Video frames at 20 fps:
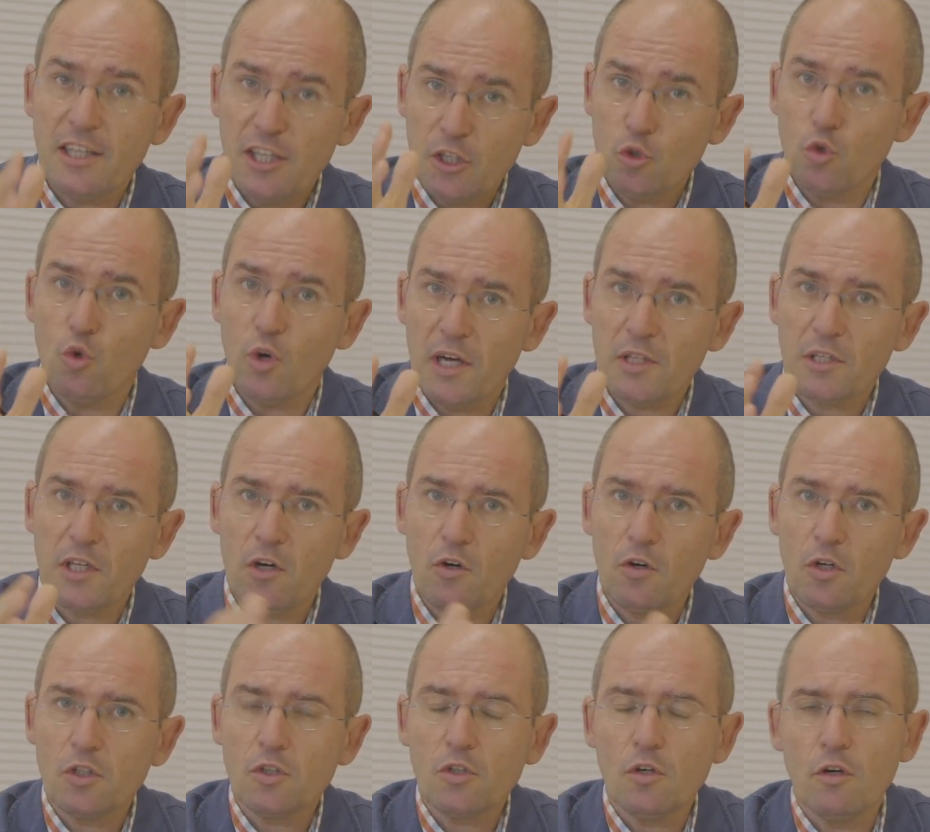the two
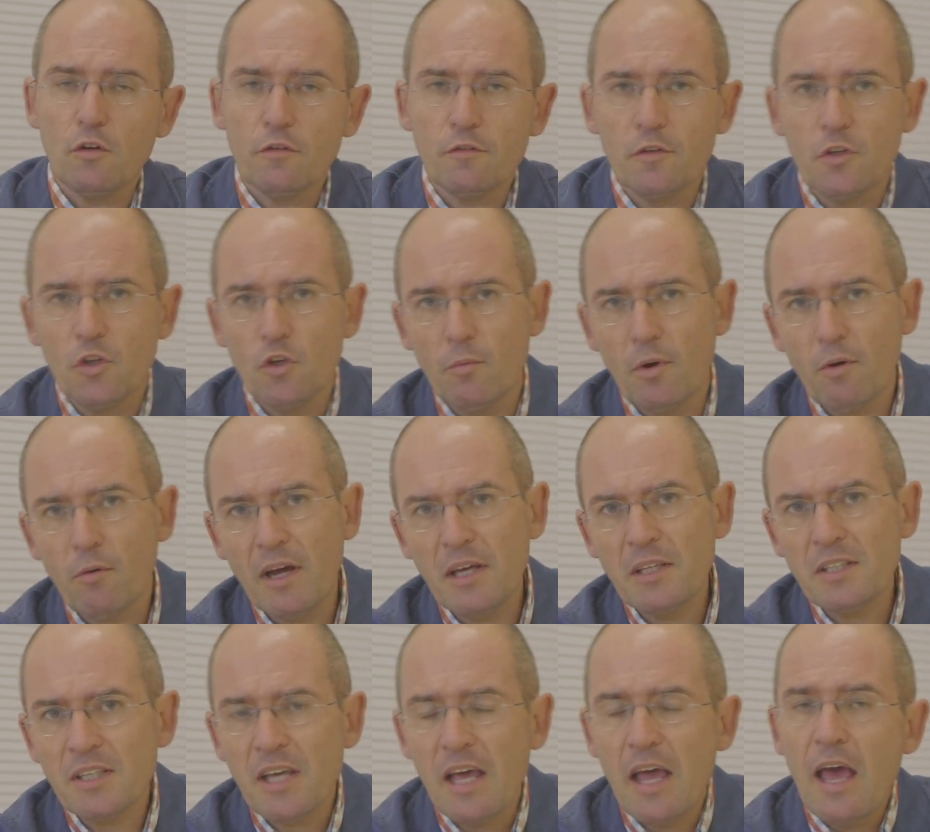categories of human
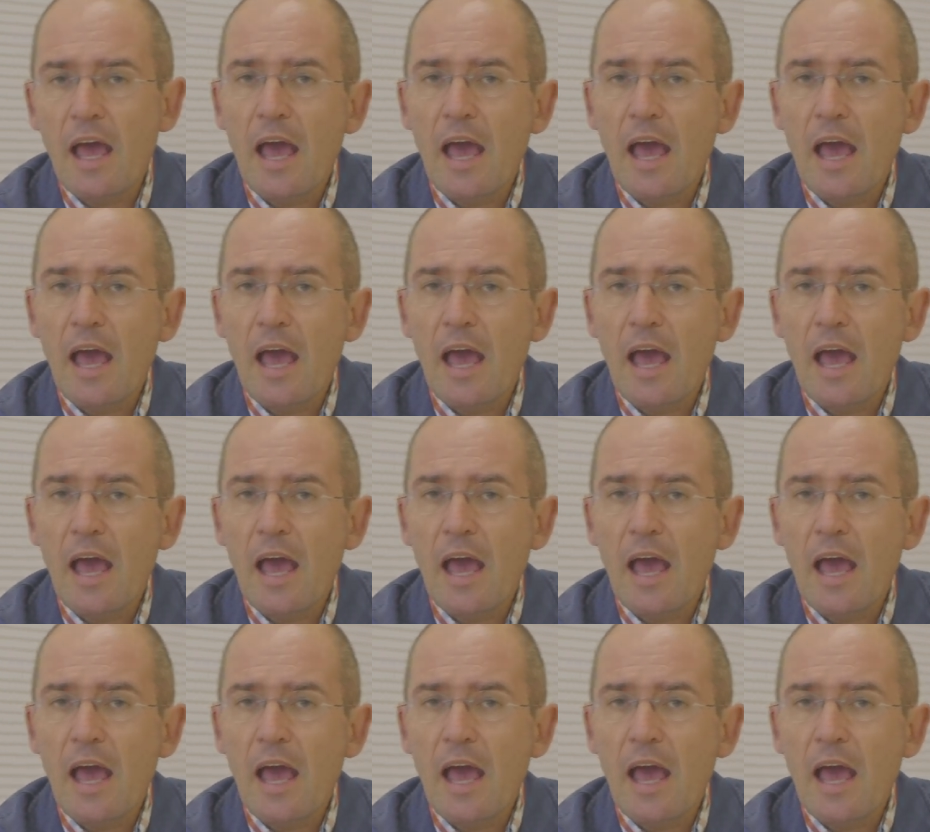rights.